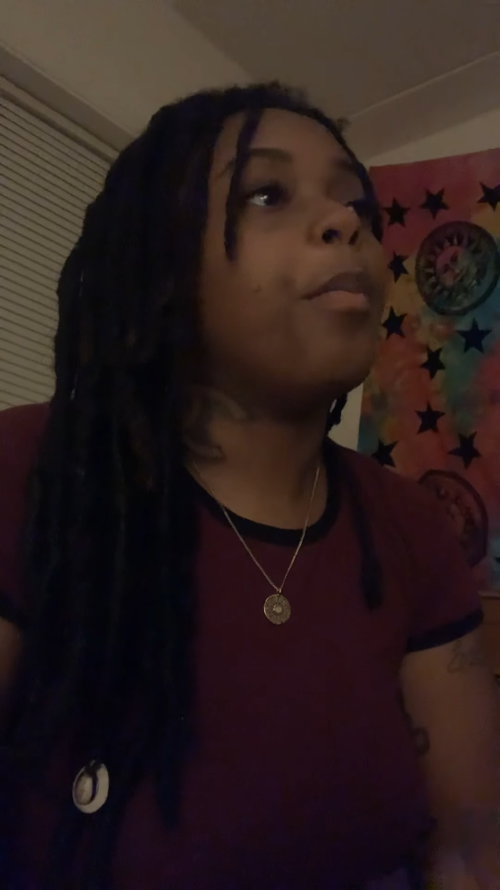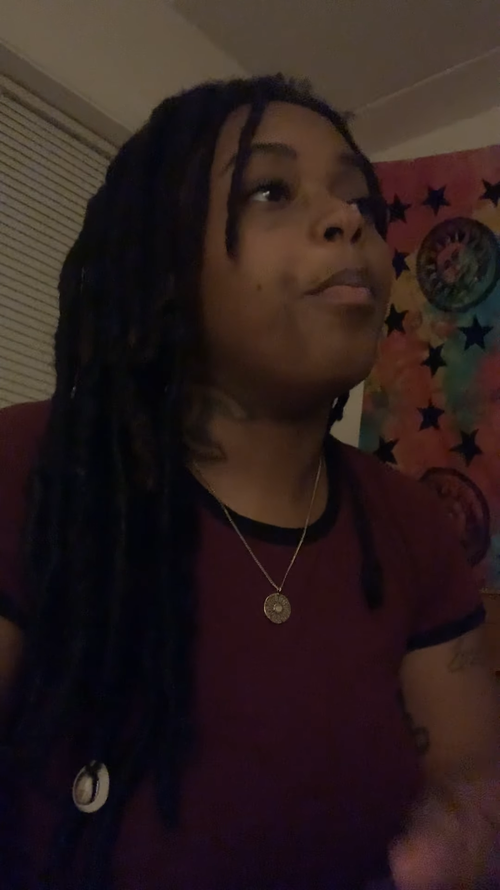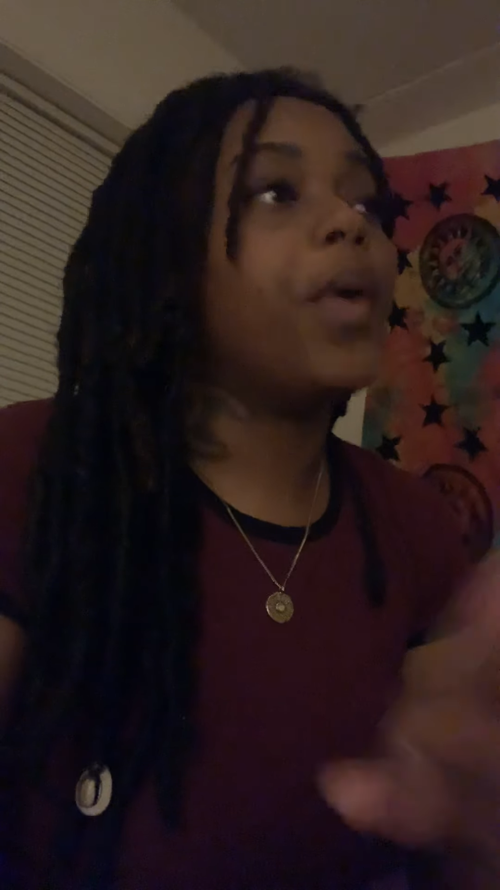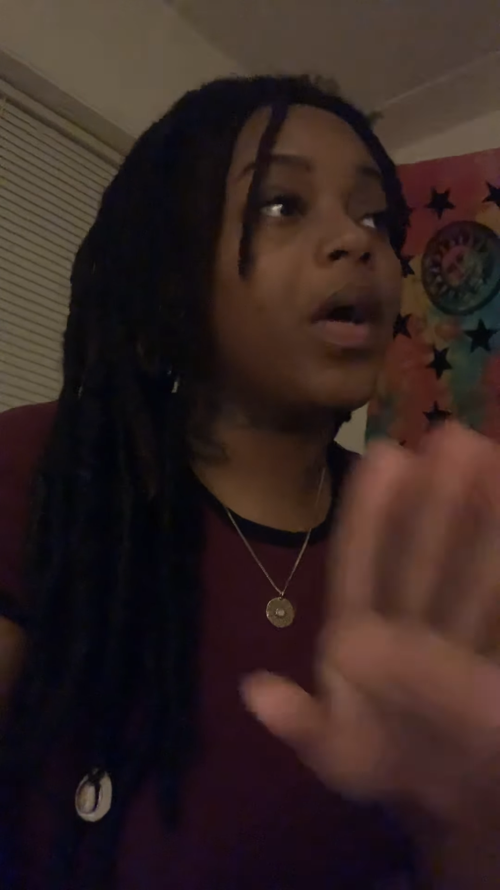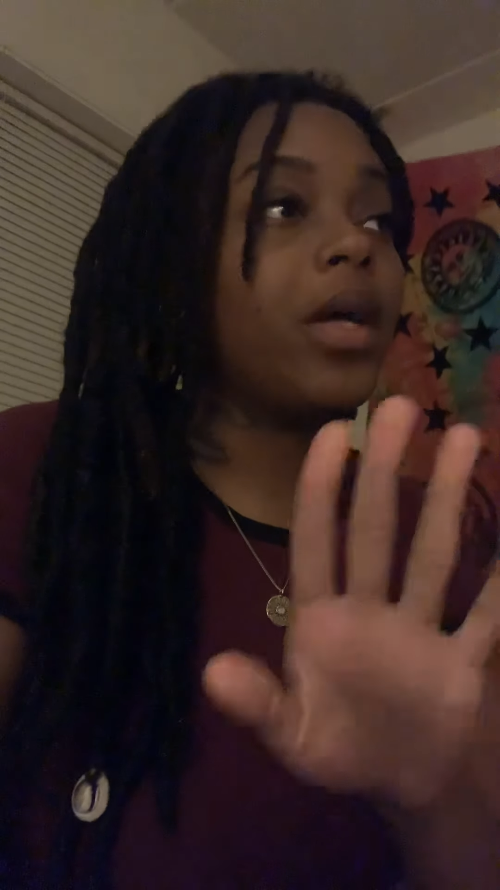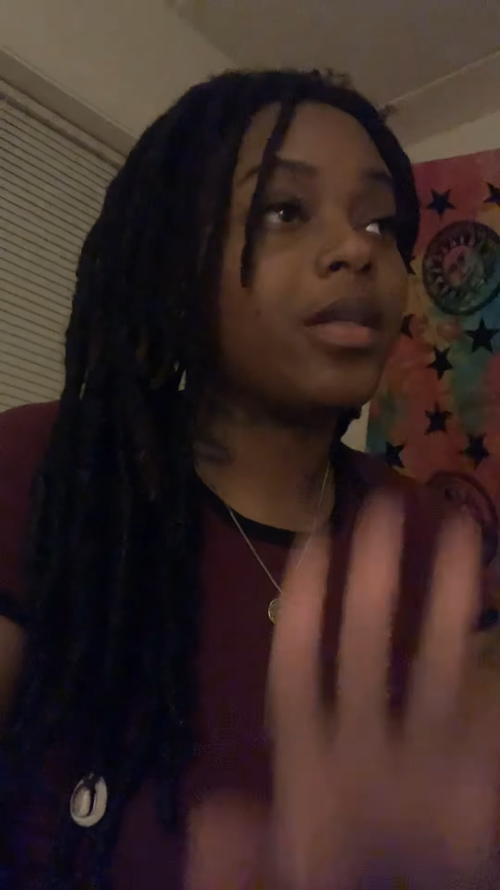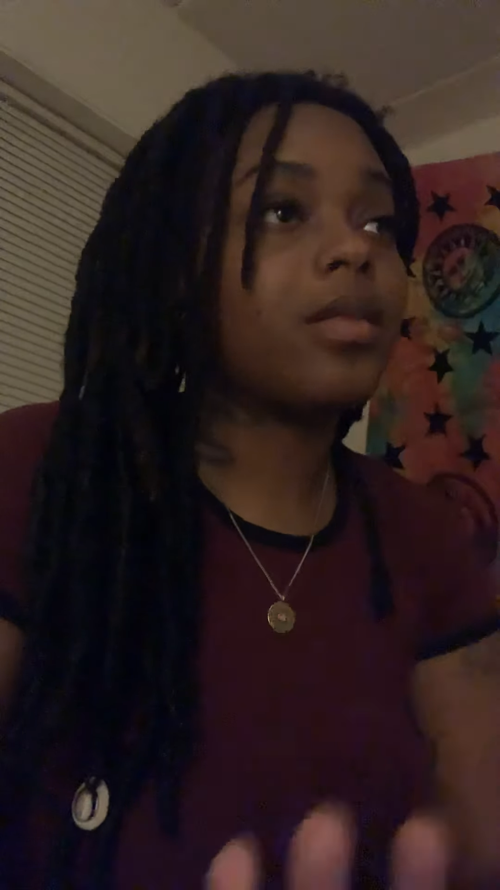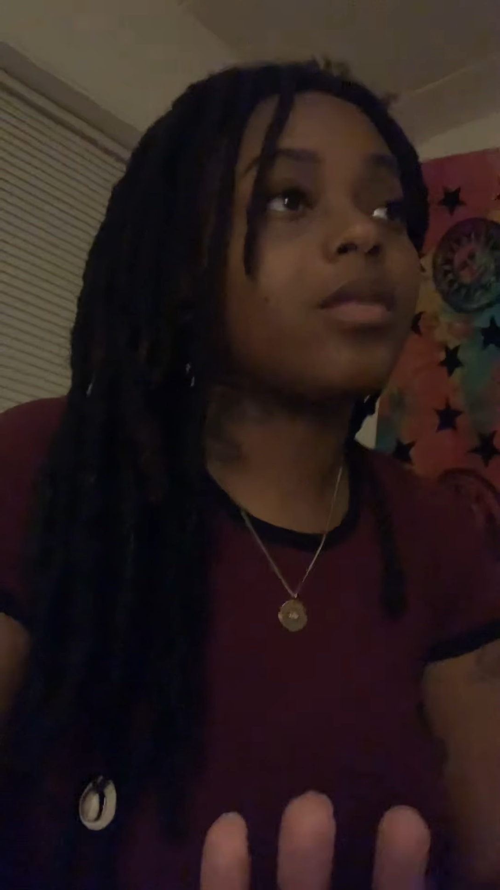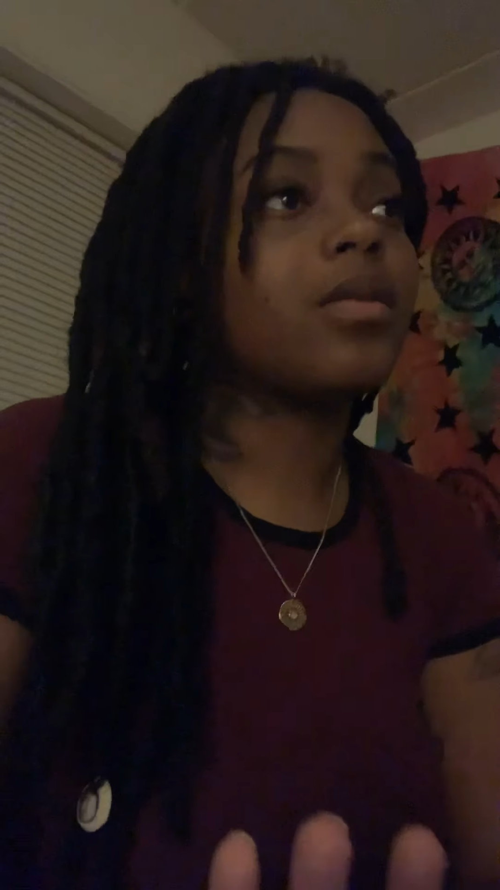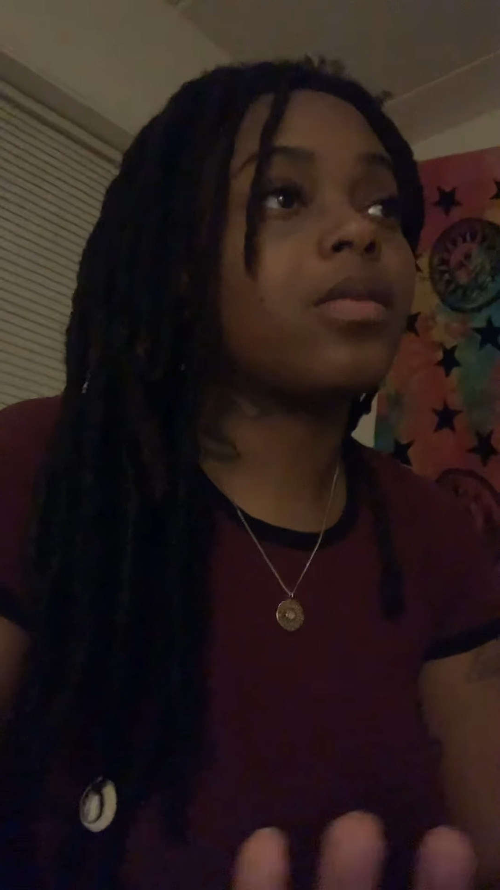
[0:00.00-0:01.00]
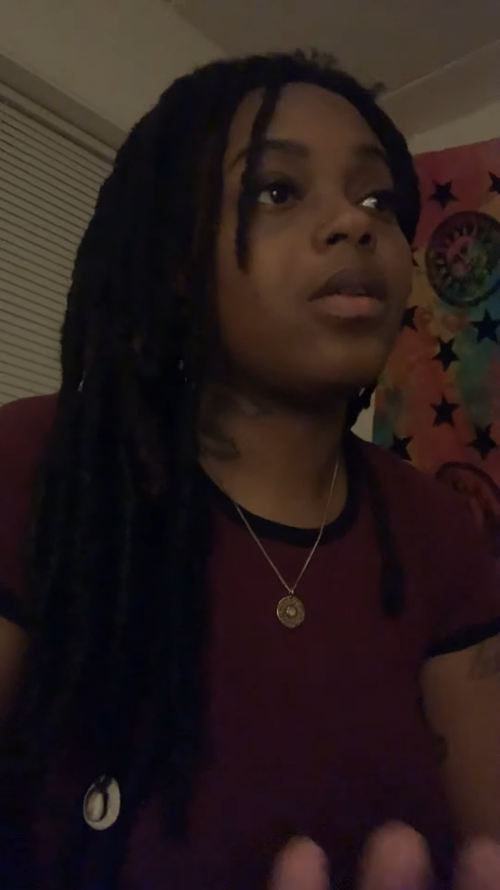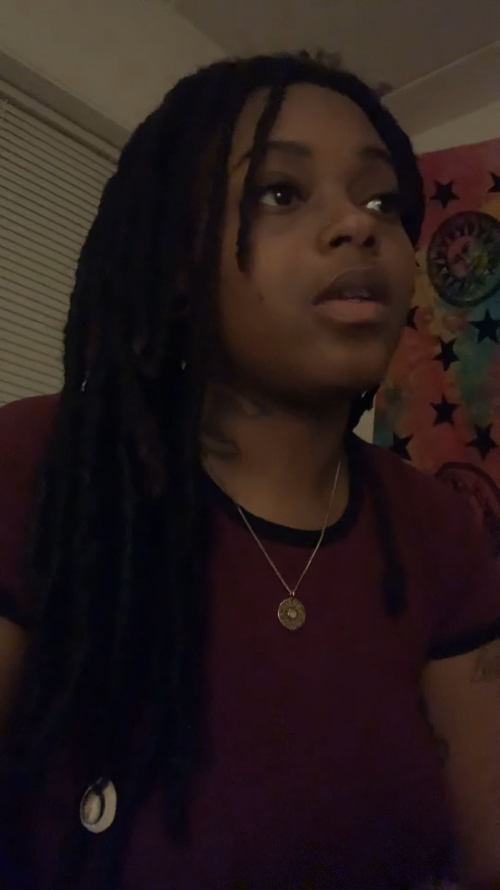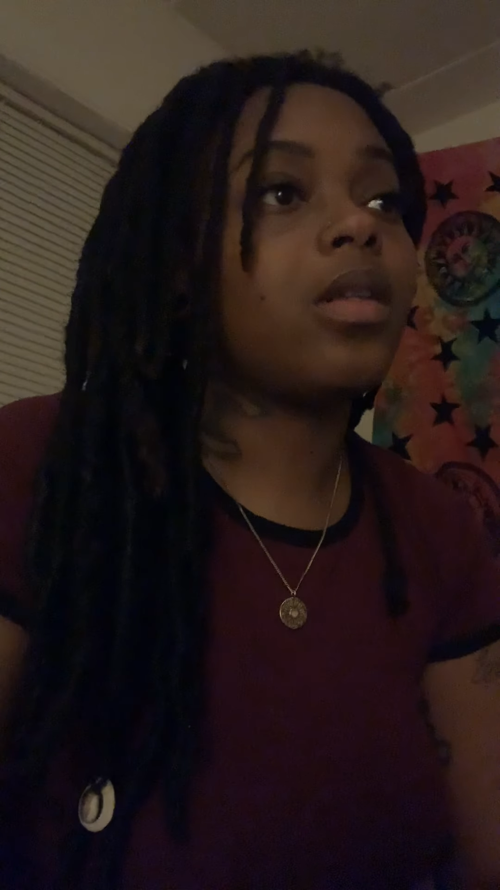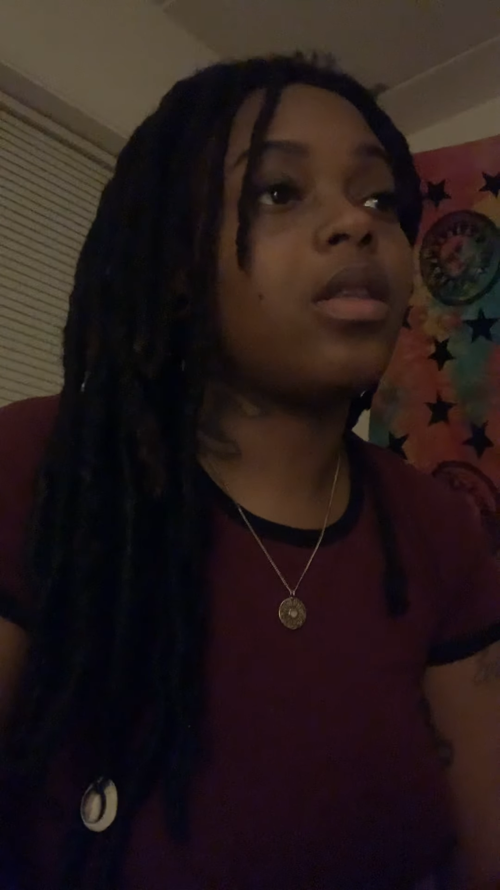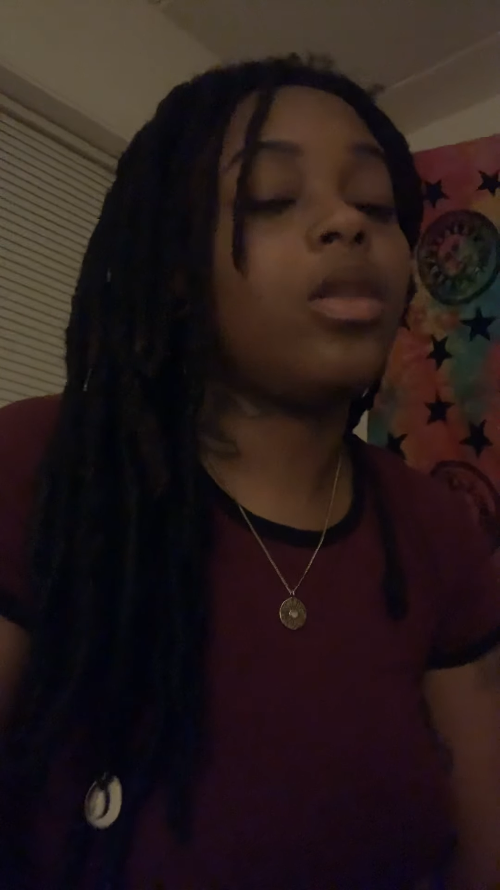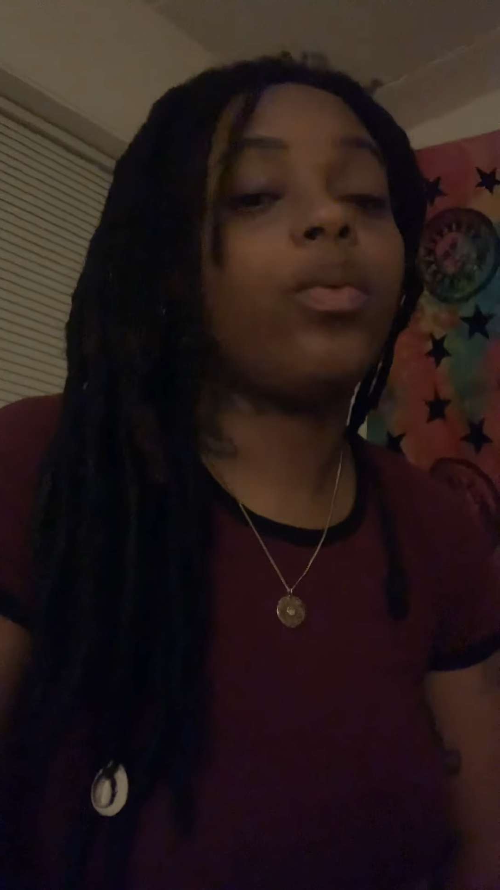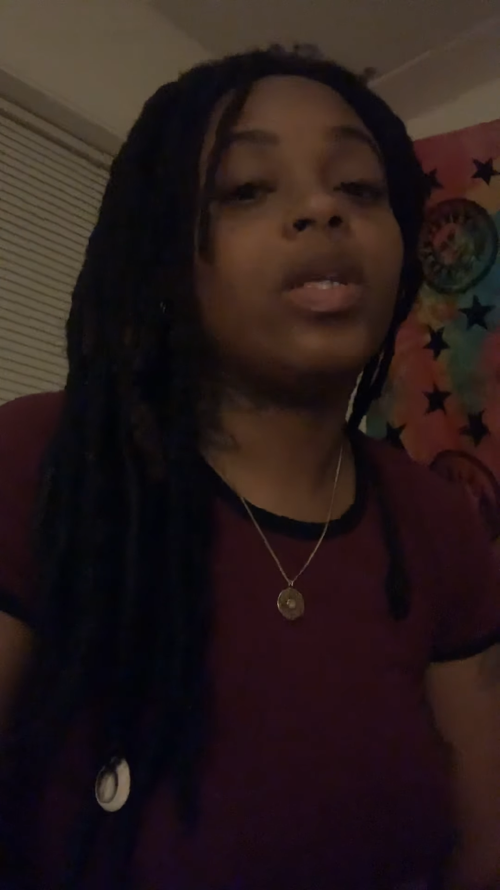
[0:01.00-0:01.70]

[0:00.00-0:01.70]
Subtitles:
But the